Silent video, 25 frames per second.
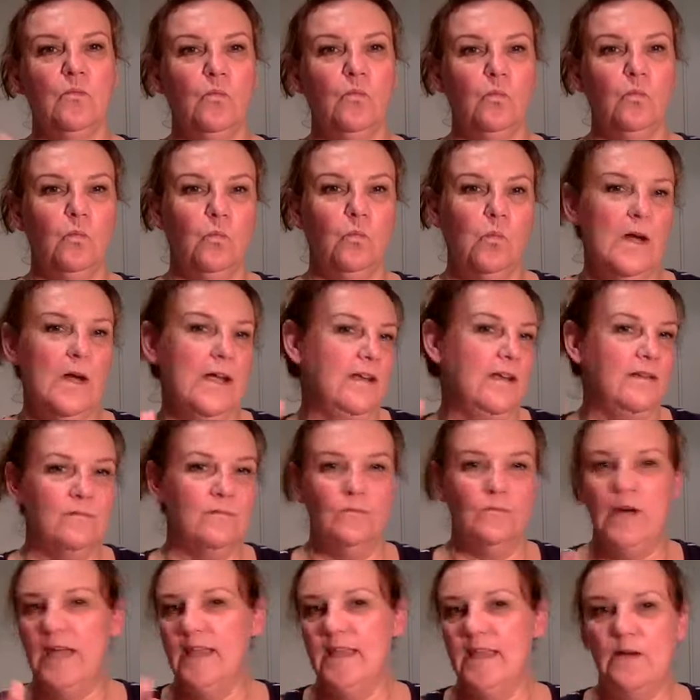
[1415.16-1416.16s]
where
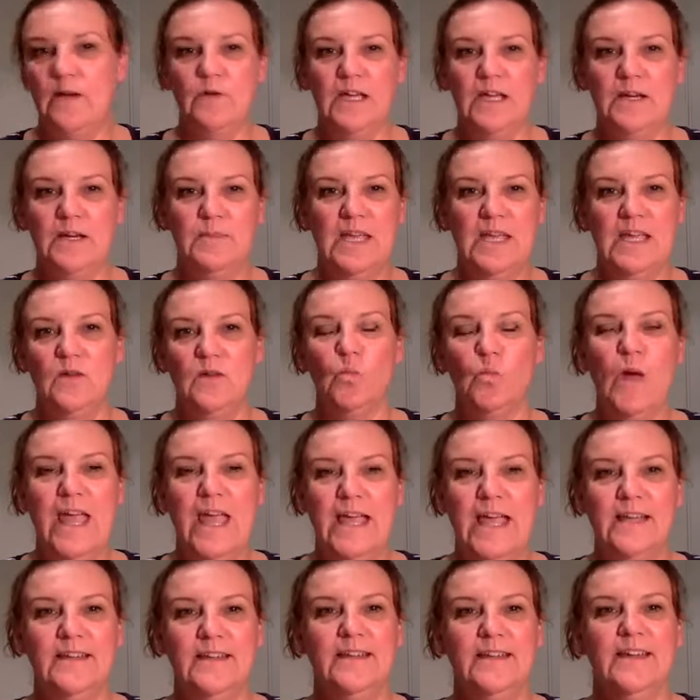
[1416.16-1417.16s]
they were going to be and
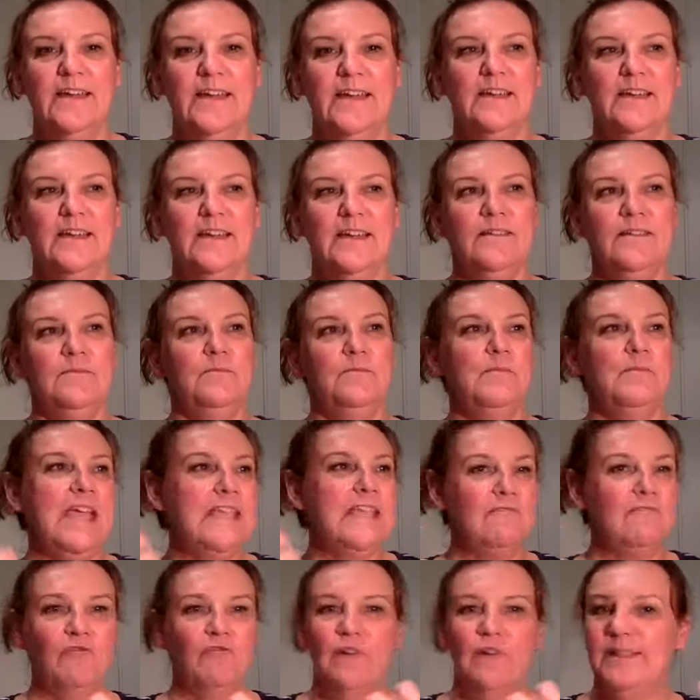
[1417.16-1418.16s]
when,
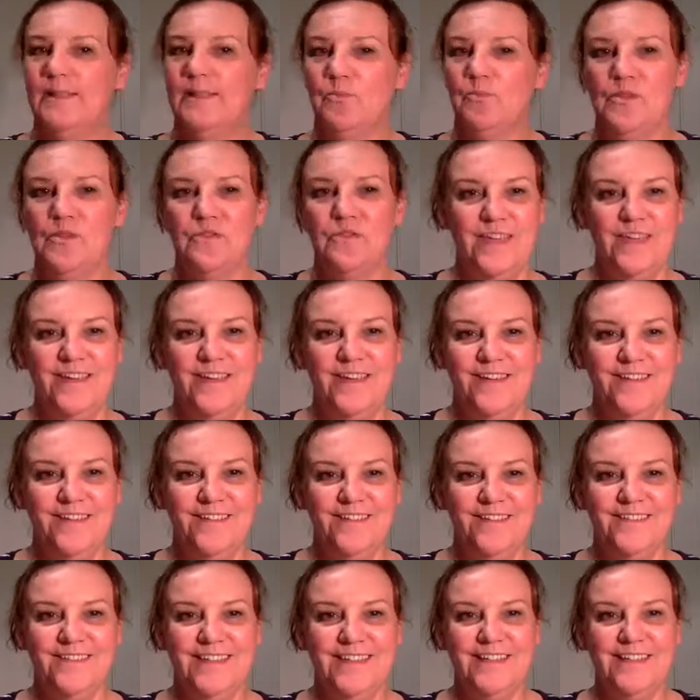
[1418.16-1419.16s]
making friends with
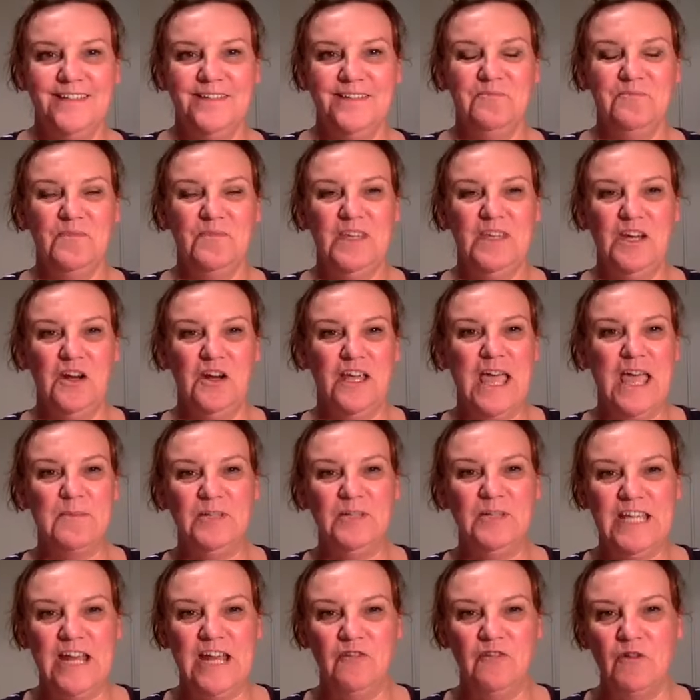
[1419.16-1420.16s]
the you know,
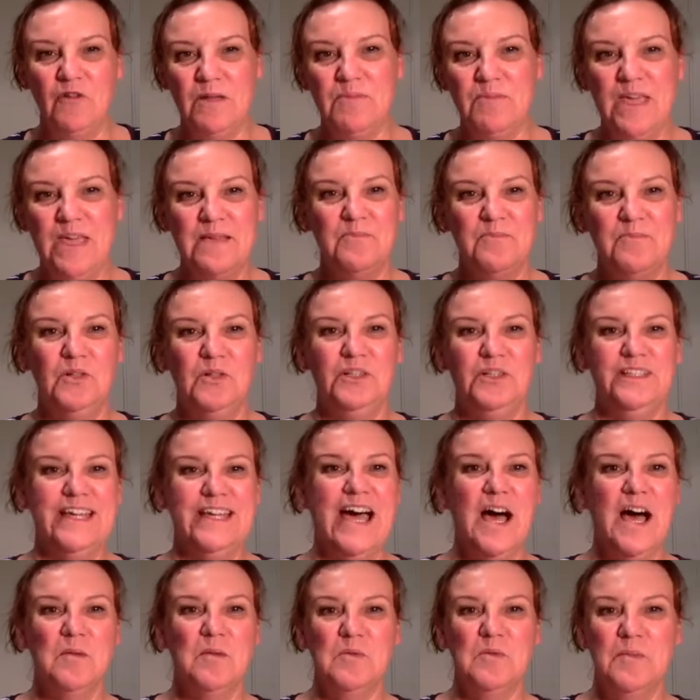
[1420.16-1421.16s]
capitanery people, the
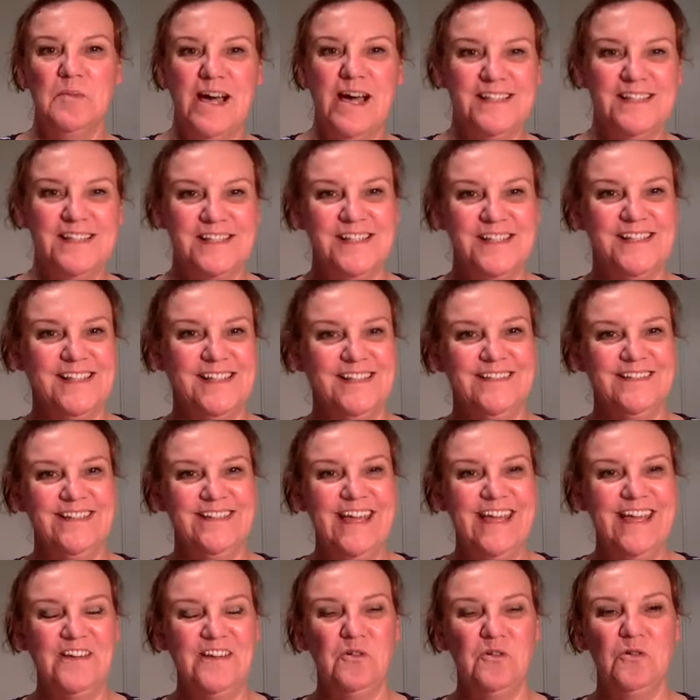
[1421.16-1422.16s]
harbour masters,
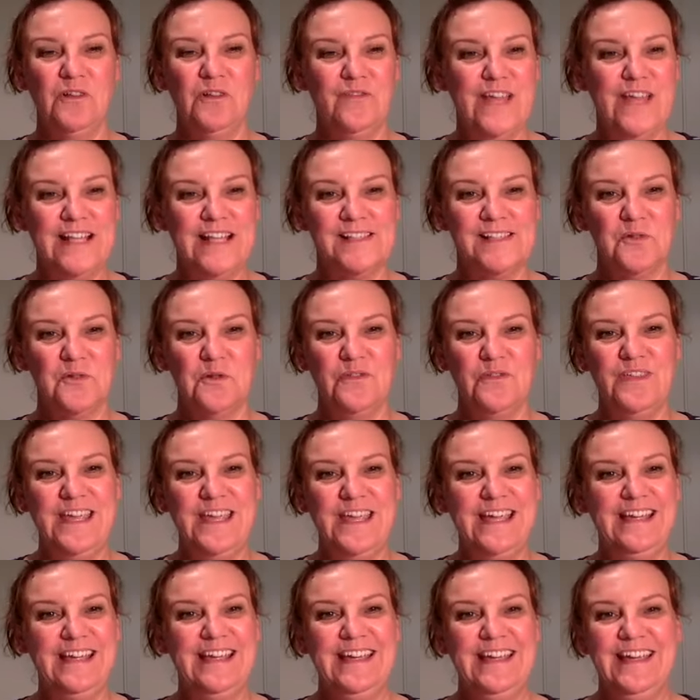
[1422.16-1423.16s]
and all of that sort of
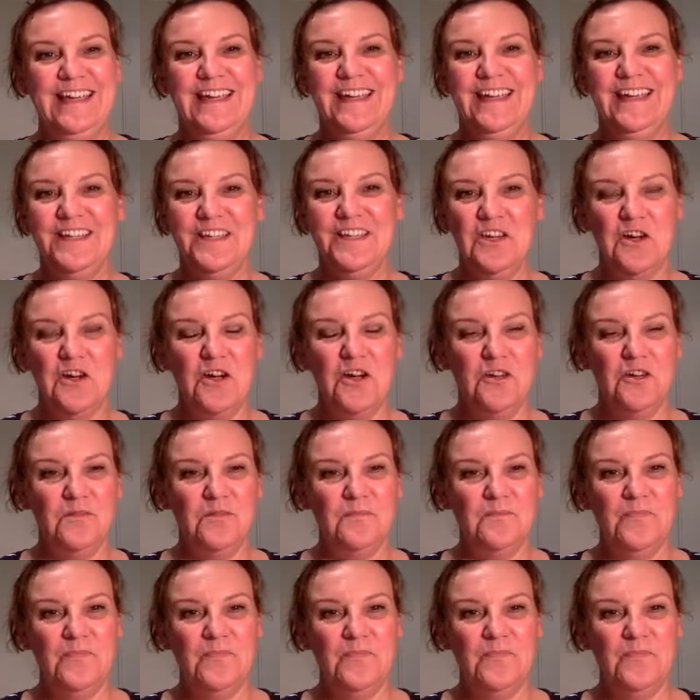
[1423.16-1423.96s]
thing. You know,